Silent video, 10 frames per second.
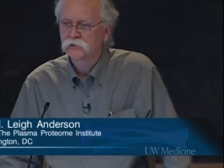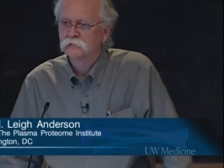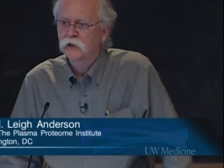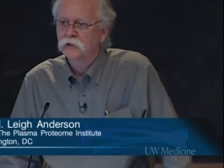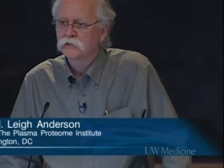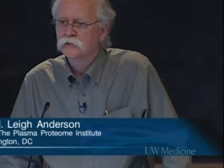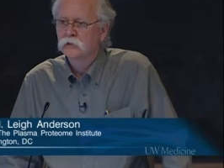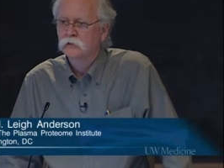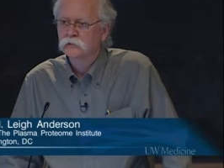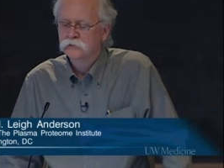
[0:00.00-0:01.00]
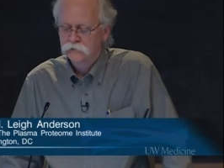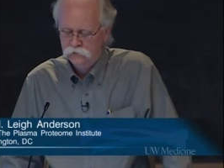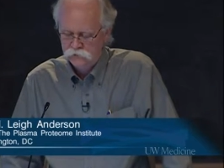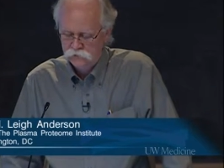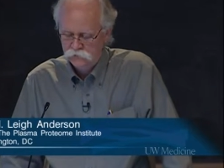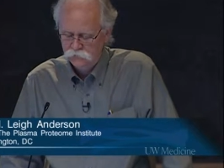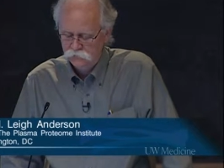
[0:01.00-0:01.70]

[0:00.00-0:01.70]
of Werner Zolg, who's at uh,